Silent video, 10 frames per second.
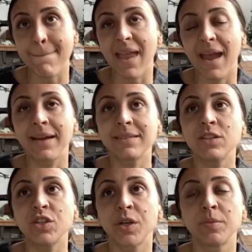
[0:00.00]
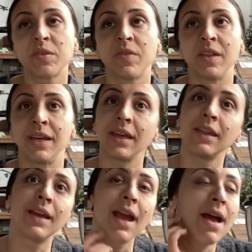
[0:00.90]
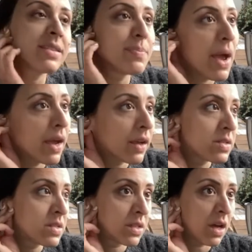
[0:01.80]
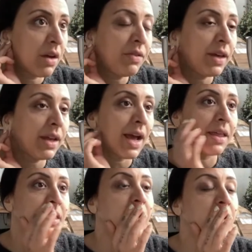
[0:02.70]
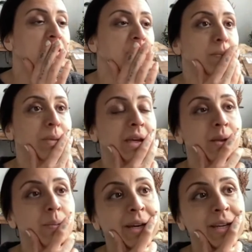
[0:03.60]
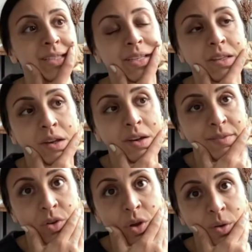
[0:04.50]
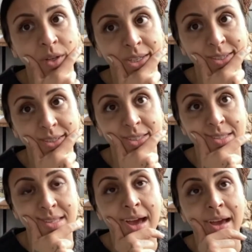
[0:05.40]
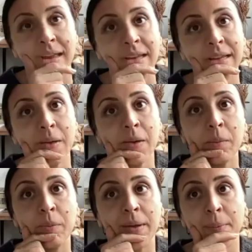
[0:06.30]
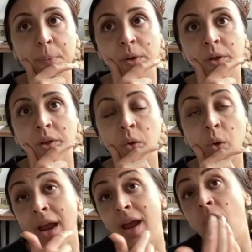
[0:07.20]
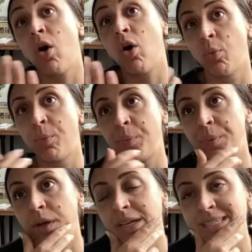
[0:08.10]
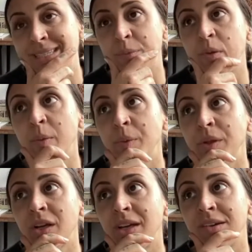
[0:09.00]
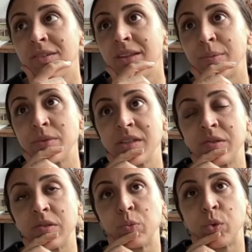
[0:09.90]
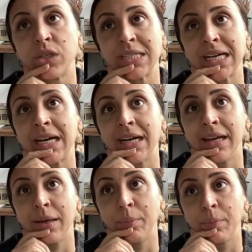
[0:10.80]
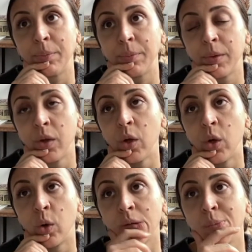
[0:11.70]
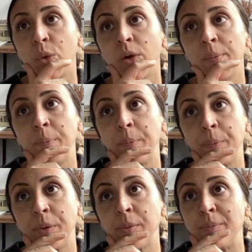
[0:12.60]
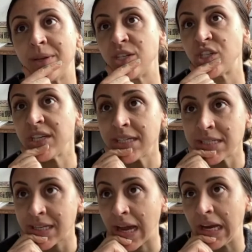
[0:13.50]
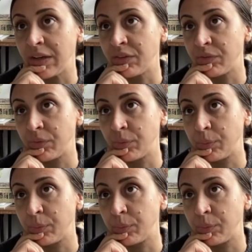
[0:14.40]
I guess in terms of the healing aspect of it, I think for me, the biggest thing that I've noticed is that people, or I hope, is that people are giving themselves more time or more permission to kind of